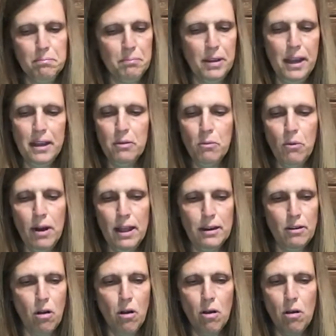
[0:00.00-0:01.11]
paint
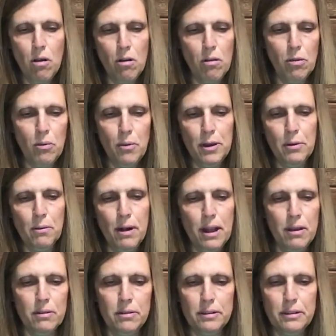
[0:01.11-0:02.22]
red all the way
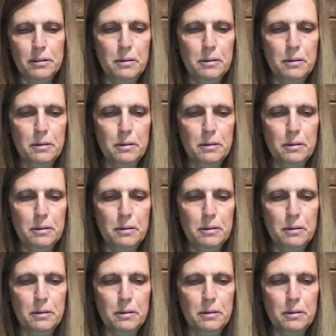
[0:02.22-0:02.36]
around.